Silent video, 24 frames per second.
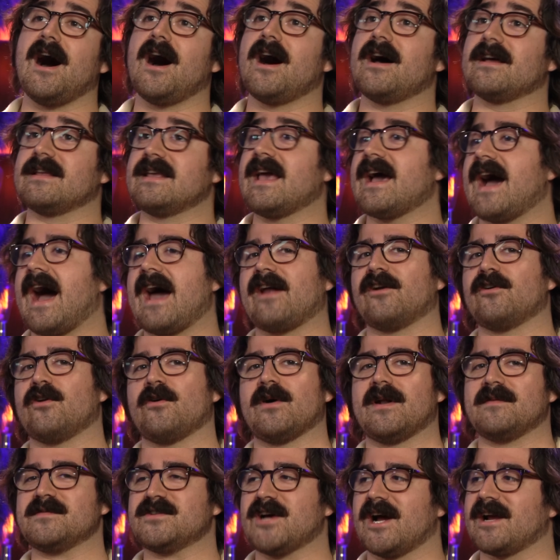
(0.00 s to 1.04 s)
Uh, yeah, so, I don't allegedly? know
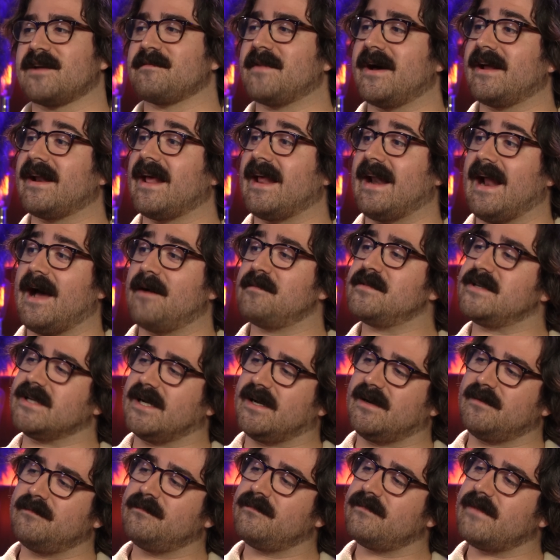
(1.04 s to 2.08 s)
what I'm talking about, and I'm
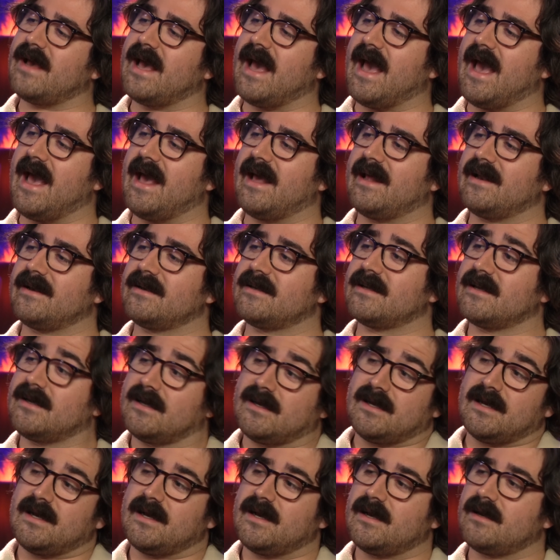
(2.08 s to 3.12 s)
dumb, and
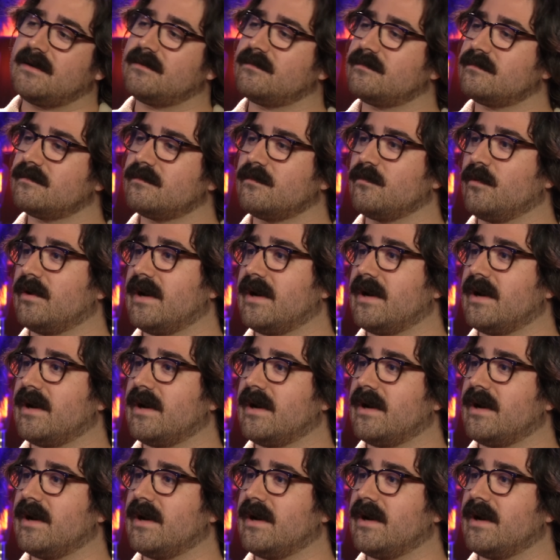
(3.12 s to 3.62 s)
uh, mm.